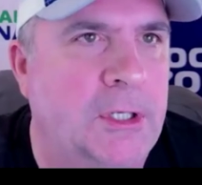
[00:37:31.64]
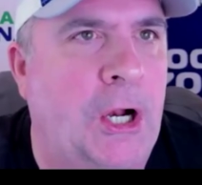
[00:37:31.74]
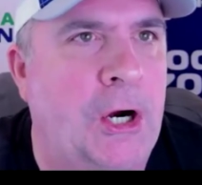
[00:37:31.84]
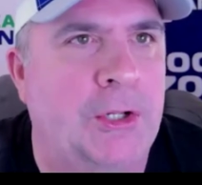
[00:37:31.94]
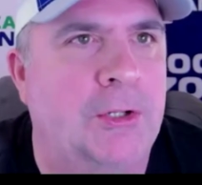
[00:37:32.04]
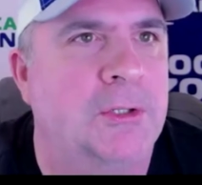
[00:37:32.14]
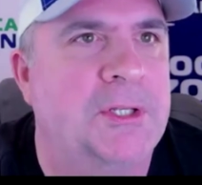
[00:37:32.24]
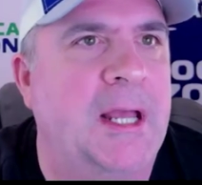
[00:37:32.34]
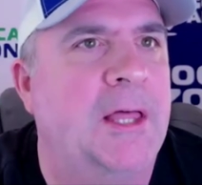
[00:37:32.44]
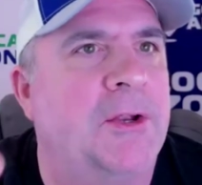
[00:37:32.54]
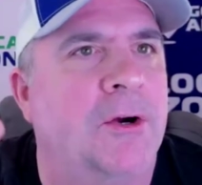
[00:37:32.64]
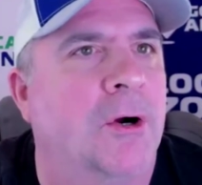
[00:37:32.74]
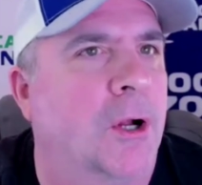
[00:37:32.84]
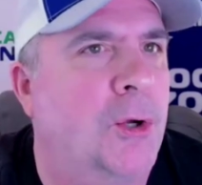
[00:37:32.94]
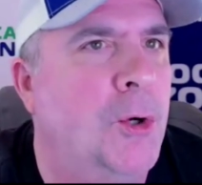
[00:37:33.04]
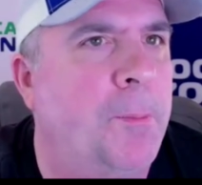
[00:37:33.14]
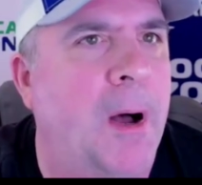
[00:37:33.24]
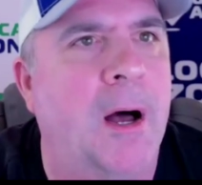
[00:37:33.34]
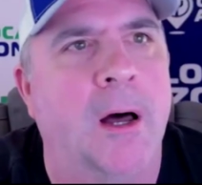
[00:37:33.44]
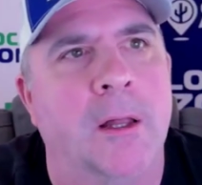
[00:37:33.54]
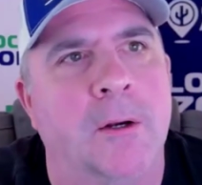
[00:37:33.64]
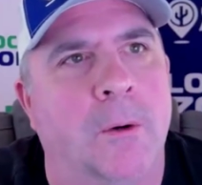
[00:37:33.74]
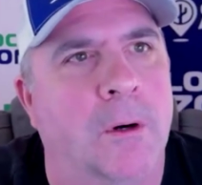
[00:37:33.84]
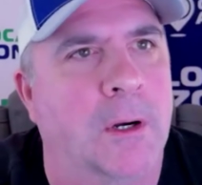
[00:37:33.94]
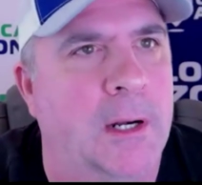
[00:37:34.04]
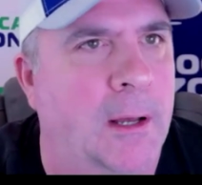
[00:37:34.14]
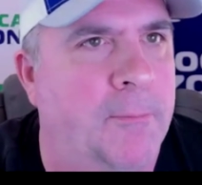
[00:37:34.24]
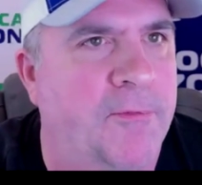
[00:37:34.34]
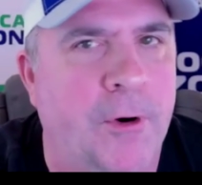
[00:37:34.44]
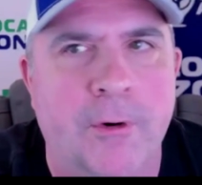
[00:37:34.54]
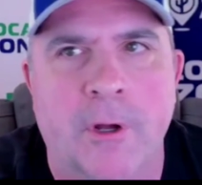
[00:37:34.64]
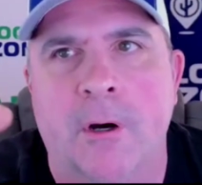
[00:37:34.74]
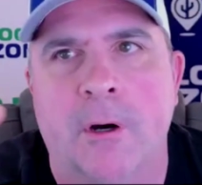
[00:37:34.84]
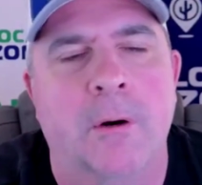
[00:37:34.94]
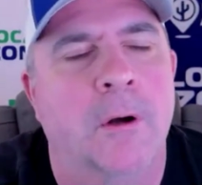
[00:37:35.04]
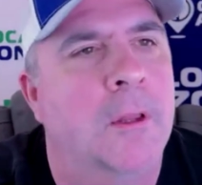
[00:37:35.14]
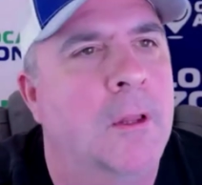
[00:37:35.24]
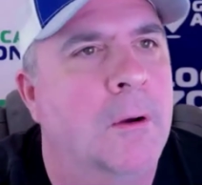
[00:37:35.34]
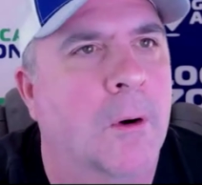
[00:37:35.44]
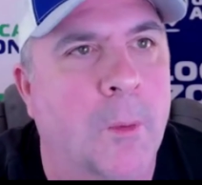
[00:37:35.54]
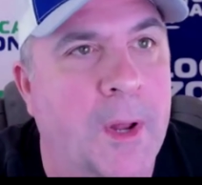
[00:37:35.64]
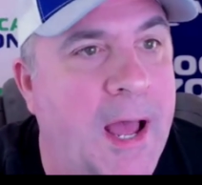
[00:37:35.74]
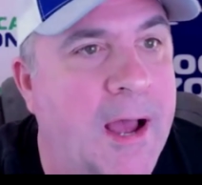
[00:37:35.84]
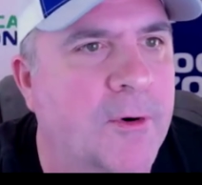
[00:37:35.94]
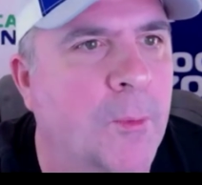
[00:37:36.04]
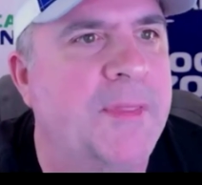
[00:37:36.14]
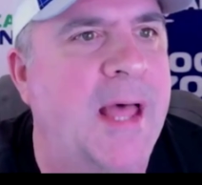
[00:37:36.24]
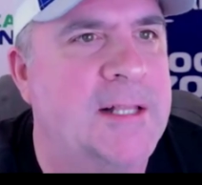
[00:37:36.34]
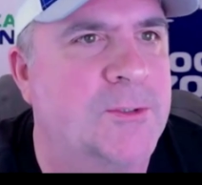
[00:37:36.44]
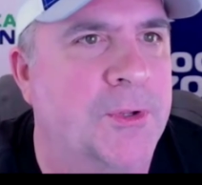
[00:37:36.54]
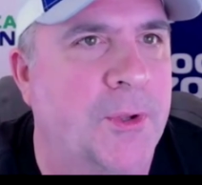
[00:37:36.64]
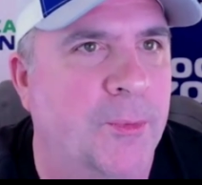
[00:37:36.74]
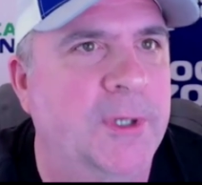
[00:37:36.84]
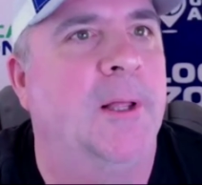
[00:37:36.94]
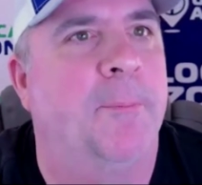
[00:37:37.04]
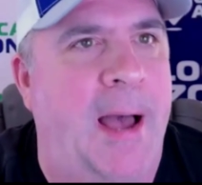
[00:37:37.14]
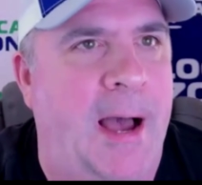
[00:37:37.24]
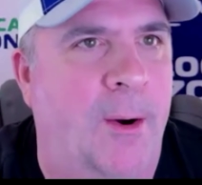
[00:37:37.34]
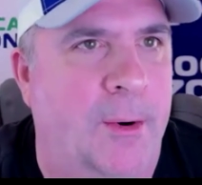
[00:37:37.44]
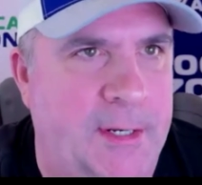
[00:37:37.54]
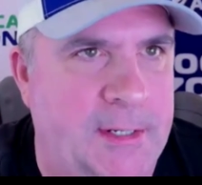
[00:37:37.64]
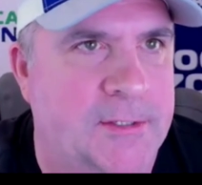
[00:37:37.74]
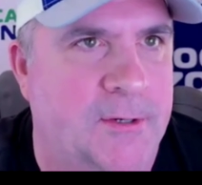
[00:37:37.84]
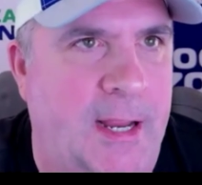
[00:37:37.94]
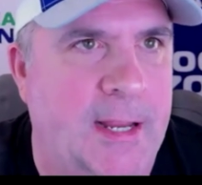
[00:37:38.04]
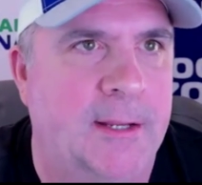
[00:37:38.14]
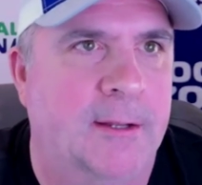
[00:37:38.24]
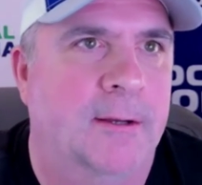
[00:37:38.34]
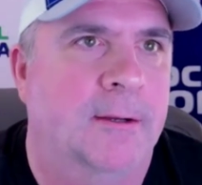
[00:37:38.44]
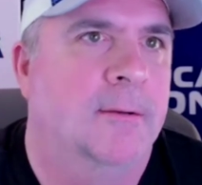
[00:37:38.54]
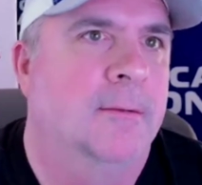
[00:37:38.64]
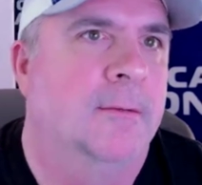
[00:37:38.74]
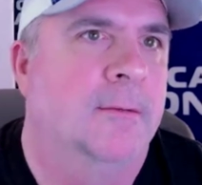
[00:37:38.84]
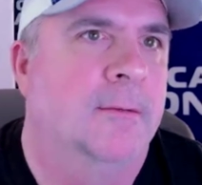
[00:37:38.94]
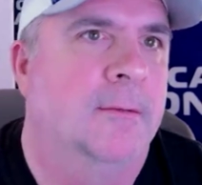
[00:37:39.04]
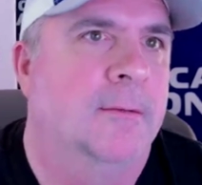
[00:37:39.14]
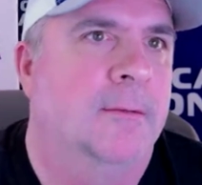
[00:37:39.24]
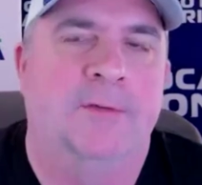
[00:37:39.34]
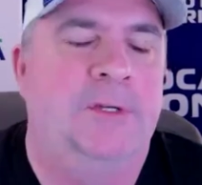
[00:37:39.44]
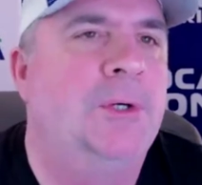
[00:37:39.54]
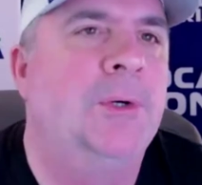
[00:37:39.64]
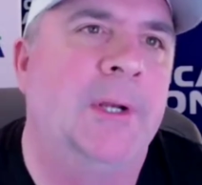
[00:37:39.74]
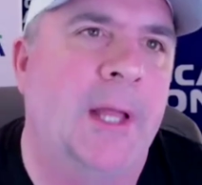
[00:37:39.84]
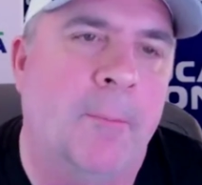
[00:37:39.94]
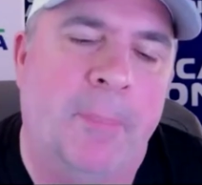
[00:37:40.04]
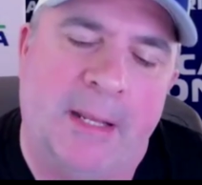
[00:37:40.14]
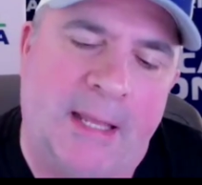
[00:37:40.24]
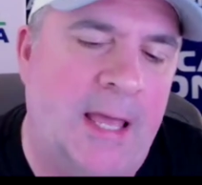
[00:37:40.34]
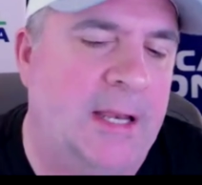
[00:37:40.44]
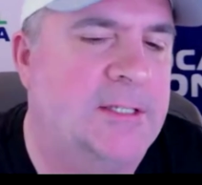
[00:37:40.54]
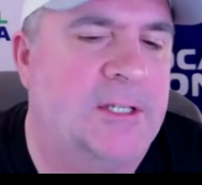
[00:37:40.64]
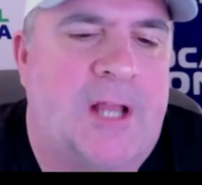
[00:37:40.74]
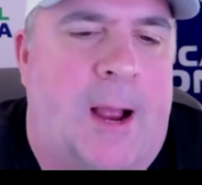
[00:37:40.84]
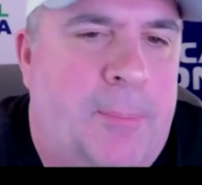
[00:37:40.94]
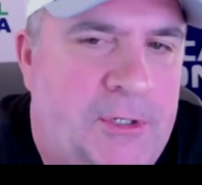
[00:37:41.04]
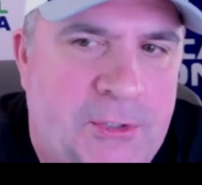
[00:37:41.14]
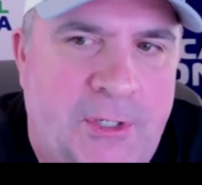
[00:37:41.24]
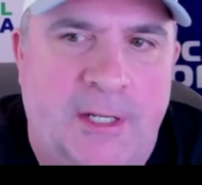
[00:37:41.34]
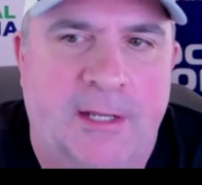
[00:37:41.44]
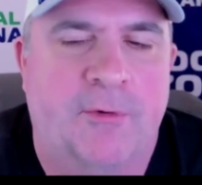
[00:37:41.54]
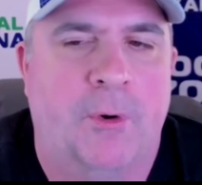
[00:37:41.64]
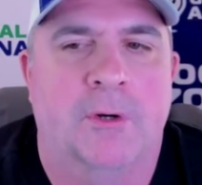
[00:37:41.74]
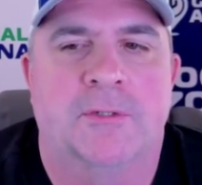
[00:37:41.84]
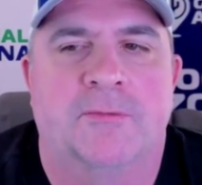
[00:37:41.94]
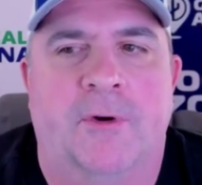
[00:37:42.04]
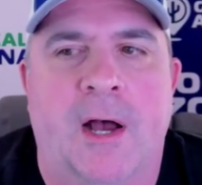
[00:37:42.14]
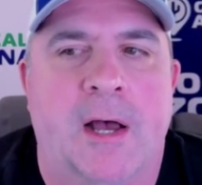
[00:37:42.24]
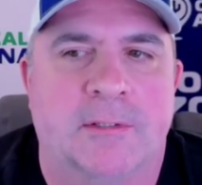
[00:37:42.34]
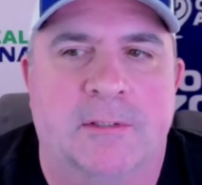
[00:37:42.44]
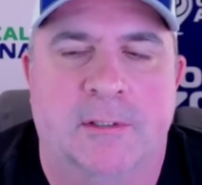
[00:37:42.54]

article together or a coupon or a photo or whatever, when that's where the real power is, right? And they're not even doing it. But again, it's just opportunity, of course, for us